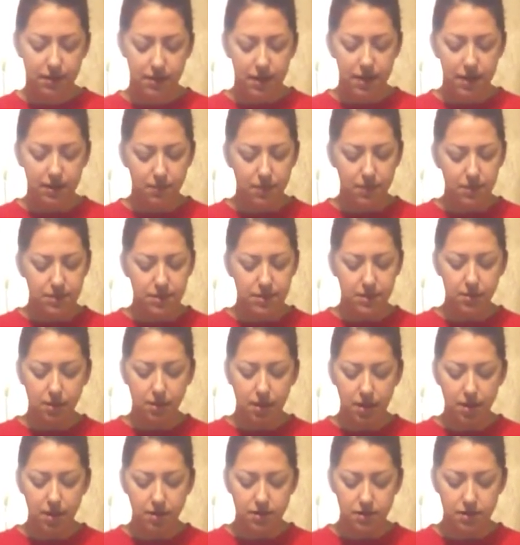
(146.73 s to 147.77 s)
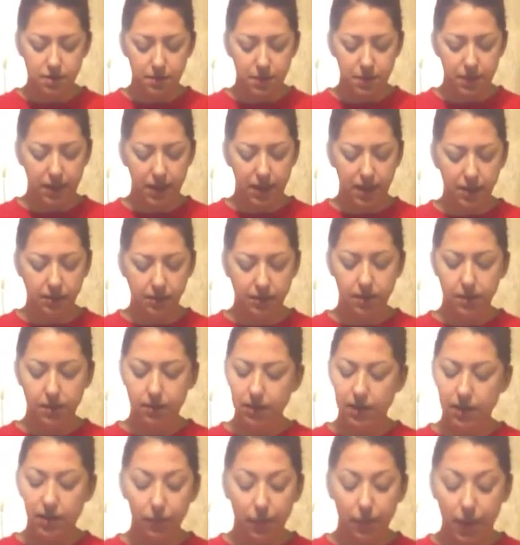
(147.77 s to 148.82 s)
It wasn't hard to pick out the
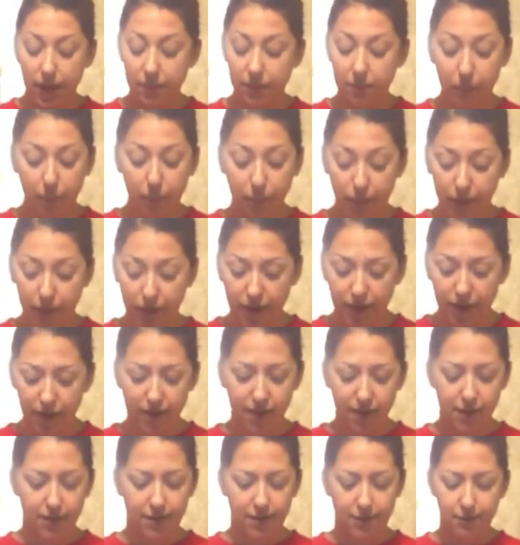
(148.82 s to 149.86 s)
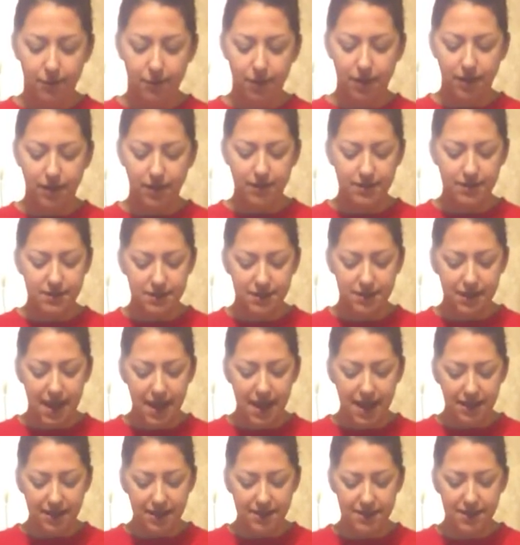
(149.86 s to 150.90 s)
only white boy wearing
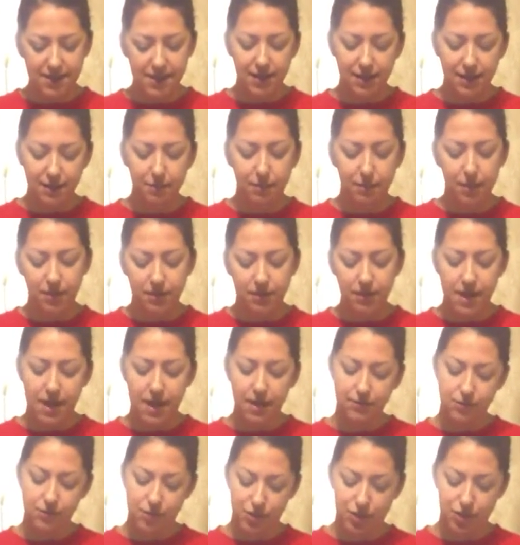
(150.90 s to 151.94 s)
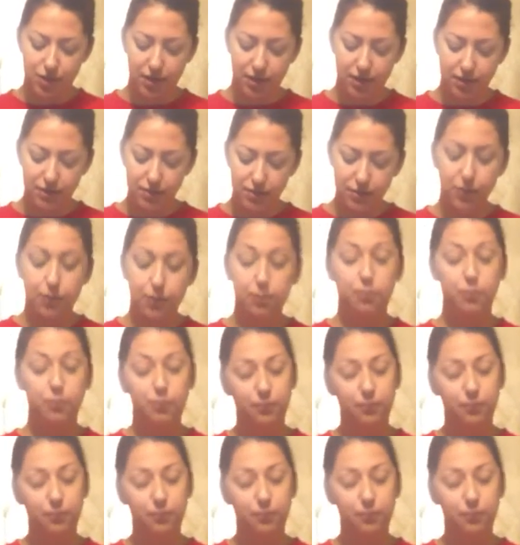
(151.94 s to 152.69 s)
slacks and a button-down shirt to a